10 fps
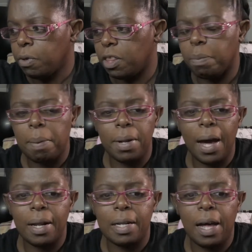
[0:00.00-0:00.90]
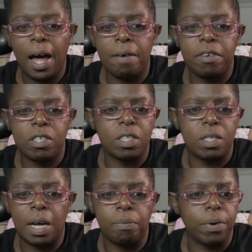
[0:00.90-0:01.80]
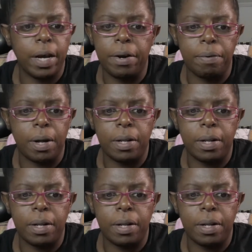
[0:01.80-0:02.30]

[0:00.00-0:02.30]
the baby daddy to have just to t carry around